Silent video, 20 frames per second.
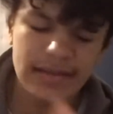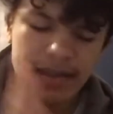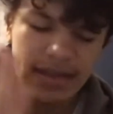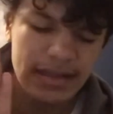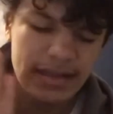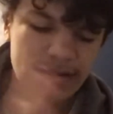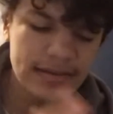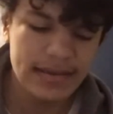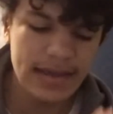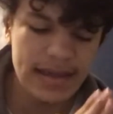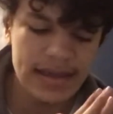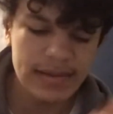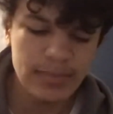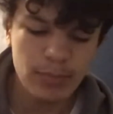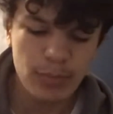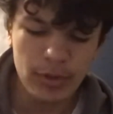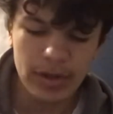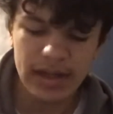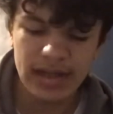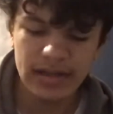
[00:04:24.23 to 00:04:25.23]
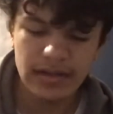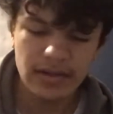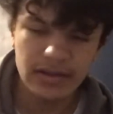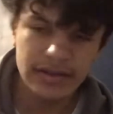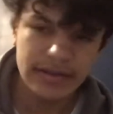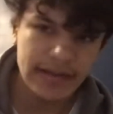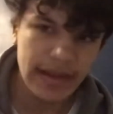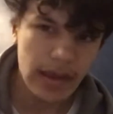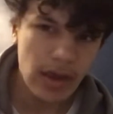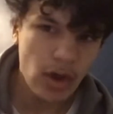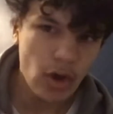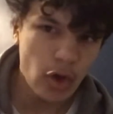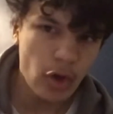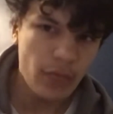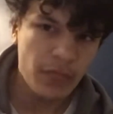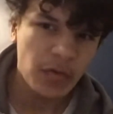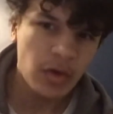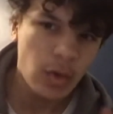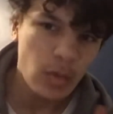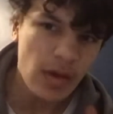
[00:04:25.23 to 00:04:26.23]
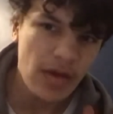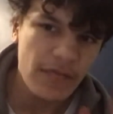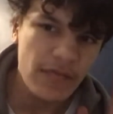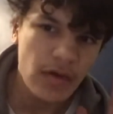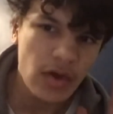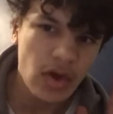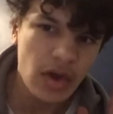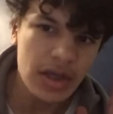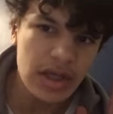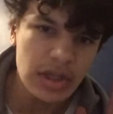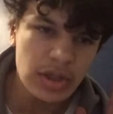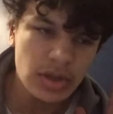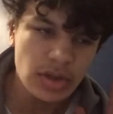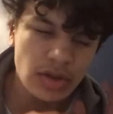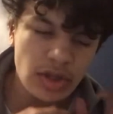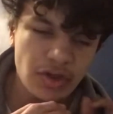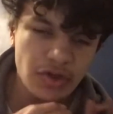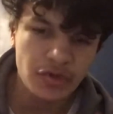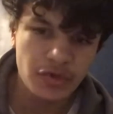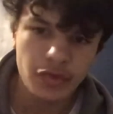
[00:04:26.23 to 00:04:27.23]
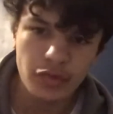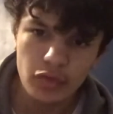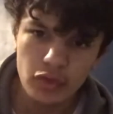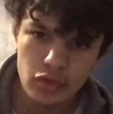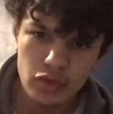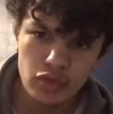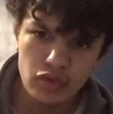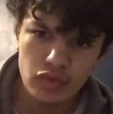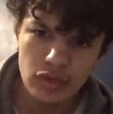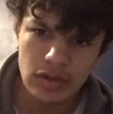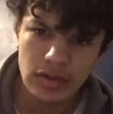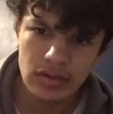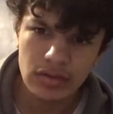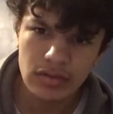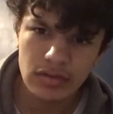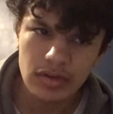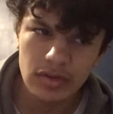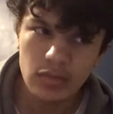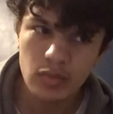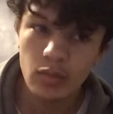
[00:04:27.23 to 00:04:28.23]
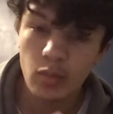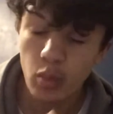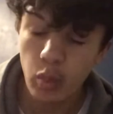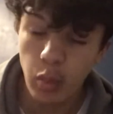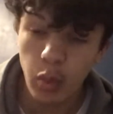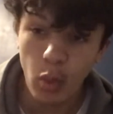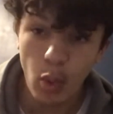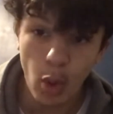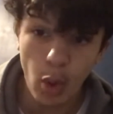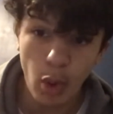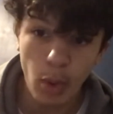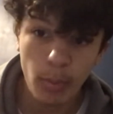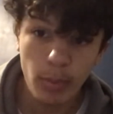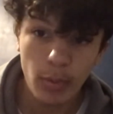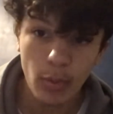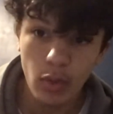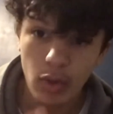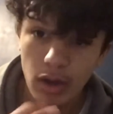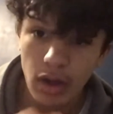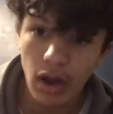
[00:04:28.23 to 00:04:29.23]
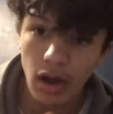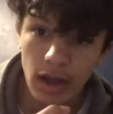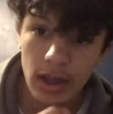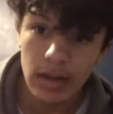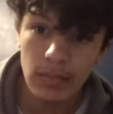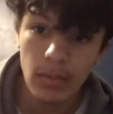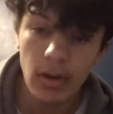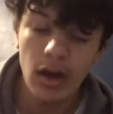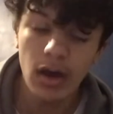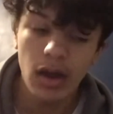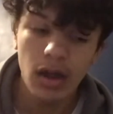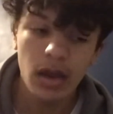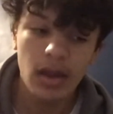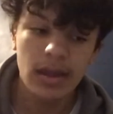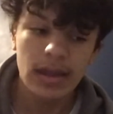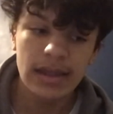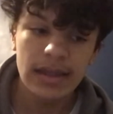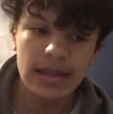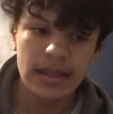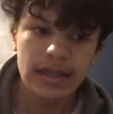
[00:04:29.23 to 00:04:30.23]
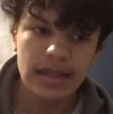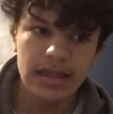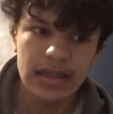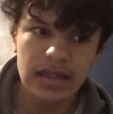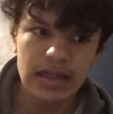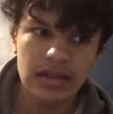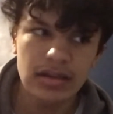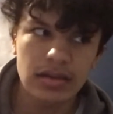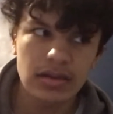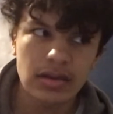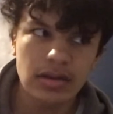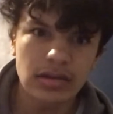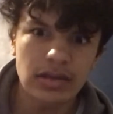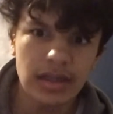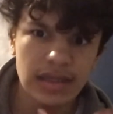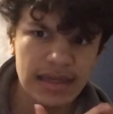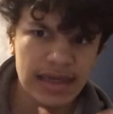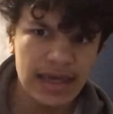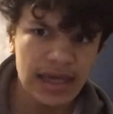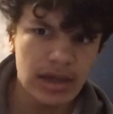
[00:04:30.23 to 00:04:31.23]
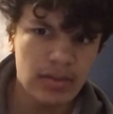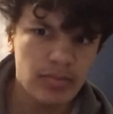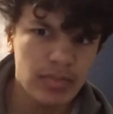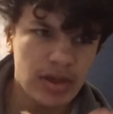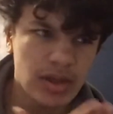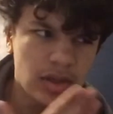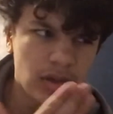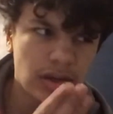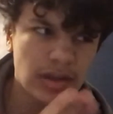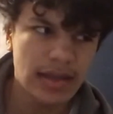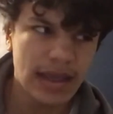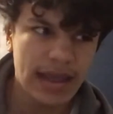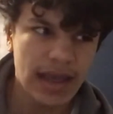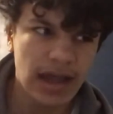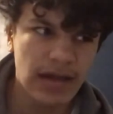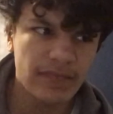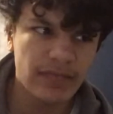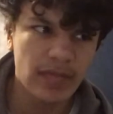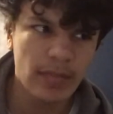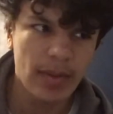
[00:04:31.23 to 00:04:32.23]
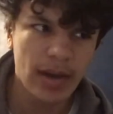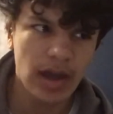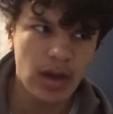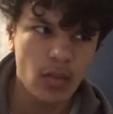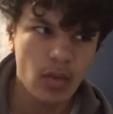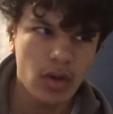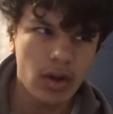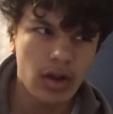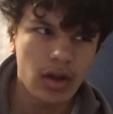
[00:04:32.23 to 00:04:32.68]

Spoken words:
they bring in the idea of whoever is the true Warp, or KAIBA, is the king, because they have the power.